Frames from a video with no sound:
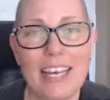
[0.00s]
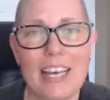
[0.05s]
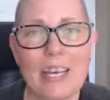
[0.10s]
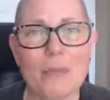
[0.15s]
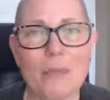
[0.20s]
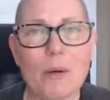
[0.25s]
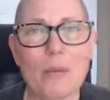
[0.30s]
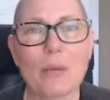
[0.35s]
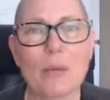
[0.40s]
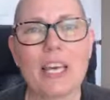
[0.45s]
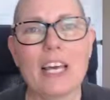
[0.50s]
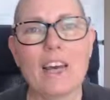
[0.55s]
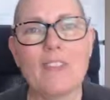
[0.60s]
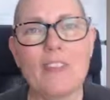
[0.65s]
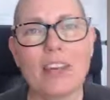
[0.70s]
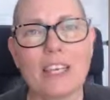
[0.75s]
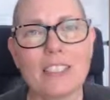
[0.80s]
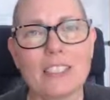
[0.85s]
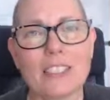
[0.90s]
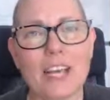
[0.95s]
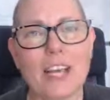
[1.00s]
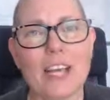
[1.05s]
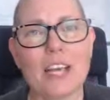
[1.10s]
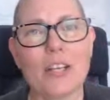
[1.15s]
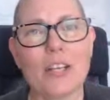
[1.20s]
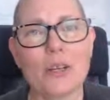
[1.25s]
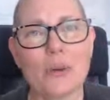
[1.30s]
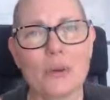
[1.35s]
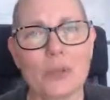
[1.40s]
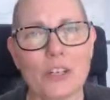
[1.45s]
And when we have
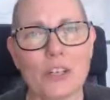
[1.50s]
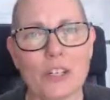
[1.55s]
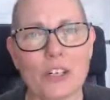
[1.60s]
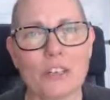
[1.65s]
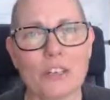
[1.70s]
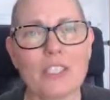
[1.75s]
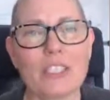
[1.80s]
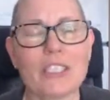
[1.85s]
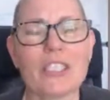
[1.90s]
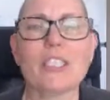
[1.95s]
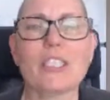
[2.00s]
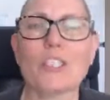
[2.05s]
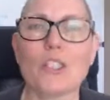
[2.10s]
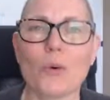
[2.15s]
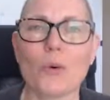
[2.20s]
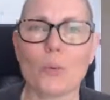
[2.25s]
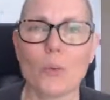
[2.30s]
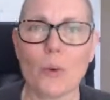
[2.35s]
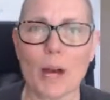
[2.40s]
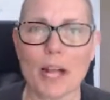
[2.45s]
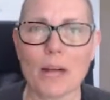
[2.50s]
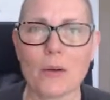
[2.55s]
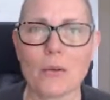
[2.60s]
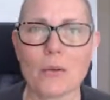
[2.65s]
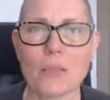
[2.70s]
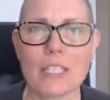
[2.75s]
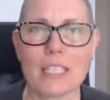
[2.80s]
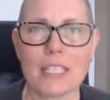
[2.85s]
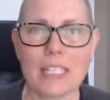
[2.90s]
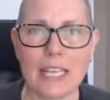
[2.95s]
anxiety or nervousness
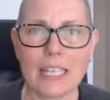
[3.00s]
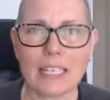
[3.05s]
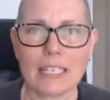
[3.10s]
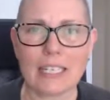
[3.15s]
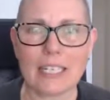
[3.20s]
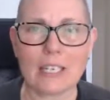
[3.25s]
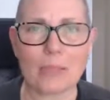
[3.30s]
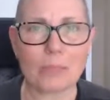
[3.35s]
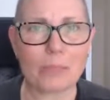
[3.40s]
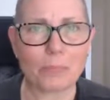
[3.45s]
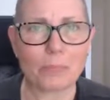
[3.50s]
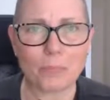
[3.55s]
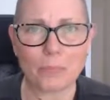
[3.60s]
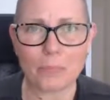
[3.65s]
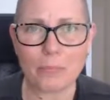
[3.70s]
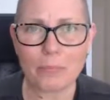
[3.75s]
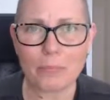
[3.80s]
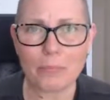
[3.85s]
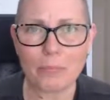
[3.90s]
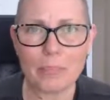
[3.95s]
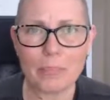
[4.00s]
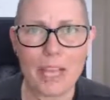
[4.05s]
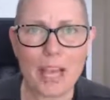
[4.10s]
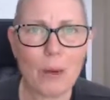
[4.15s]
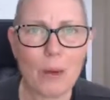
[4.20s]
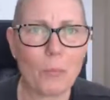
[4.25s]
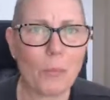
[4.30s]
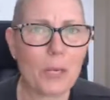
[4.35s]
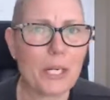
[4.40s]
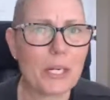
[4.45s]
around selling,
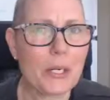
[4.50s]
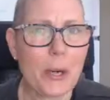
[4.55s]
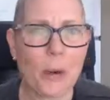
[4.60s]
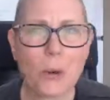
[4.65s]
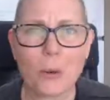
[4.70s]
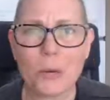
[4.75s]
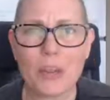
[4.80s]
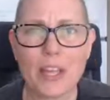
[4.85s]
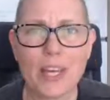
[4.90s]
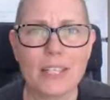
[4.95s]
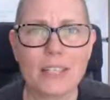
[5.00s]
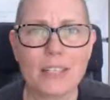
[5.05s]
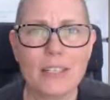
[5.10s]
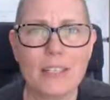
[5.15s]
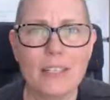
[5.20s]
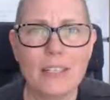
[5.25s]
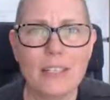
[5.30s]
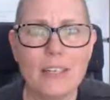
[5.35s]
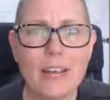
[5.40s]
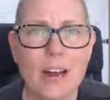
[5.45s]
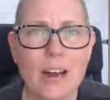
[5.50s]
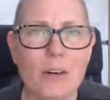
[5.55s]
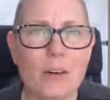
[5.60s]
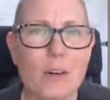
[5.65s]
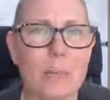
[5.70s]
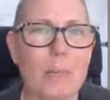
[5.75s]
and we know that our